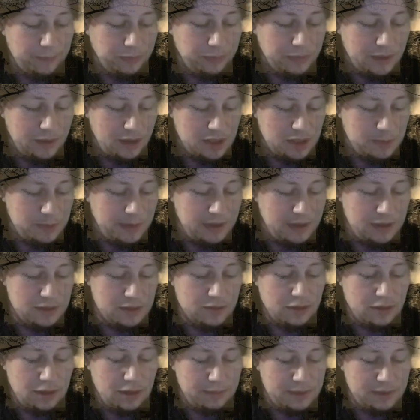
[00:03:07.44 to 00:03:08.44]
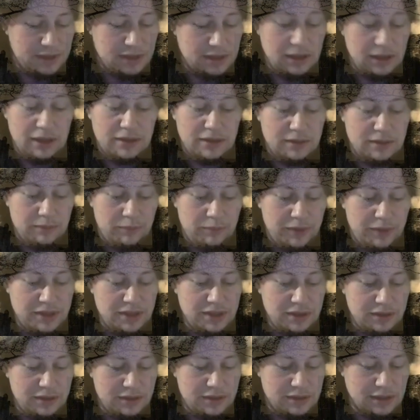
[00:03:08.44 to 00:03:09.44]
has been described as
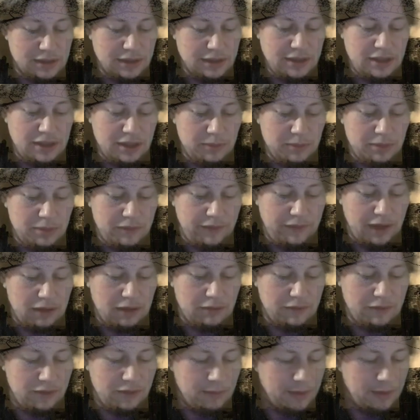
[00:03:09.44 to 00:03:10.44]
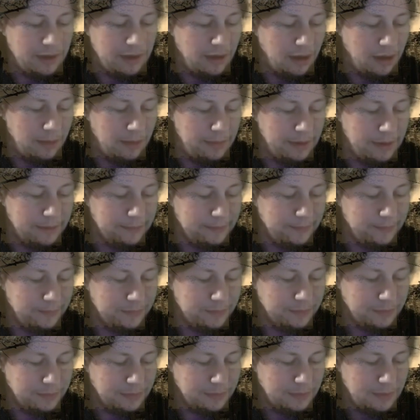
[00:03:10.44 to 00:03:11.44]
Britain's leading purveyor of the macabre,
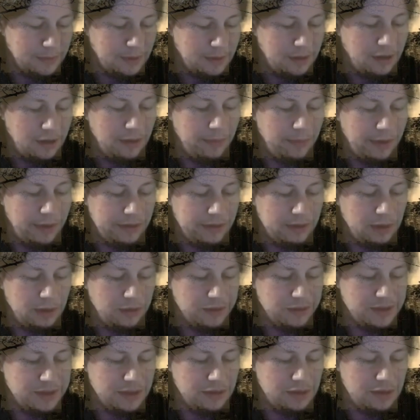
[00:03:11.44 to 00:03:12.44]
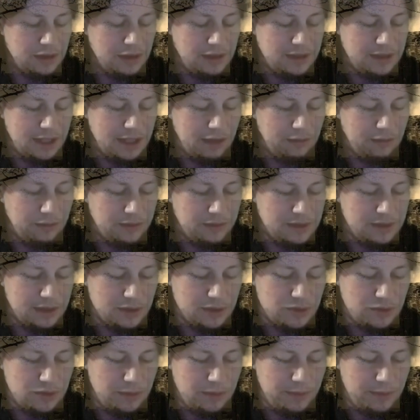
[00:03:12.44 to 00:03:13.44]
and by the Los Angeles
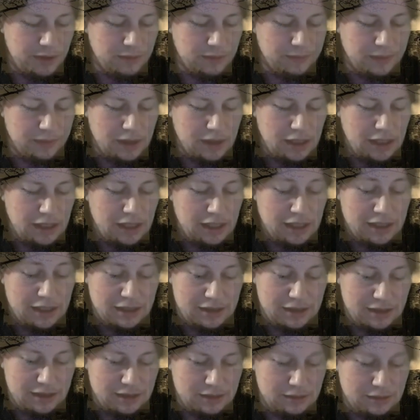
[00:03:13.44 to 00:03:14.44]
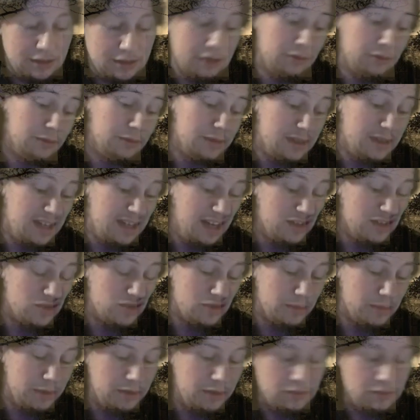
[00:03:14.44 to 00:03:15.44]
Herald/Tribune,
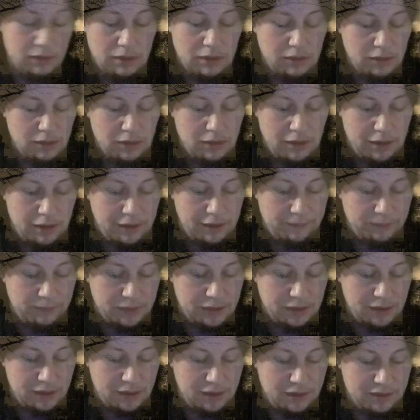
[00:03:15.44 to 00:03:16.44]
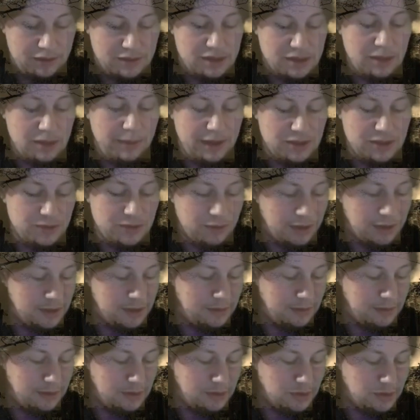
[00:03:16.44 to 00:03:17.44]
Herald-Tribune, as the best writer
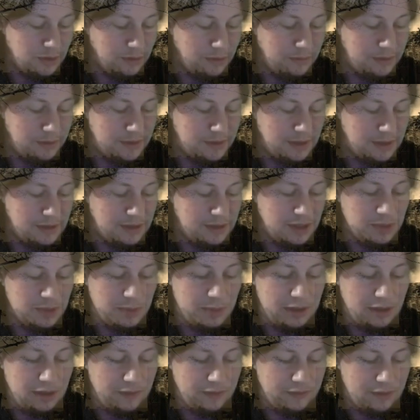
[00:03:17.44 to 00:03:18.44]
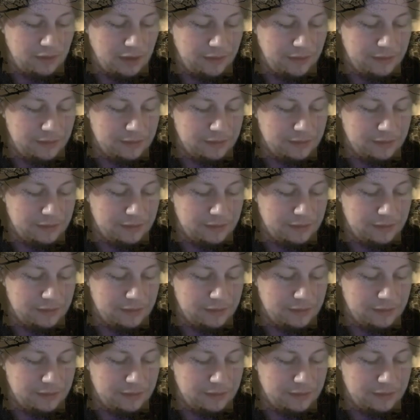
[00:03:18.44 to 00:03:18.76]
in the genre since H.P. Lovecraft.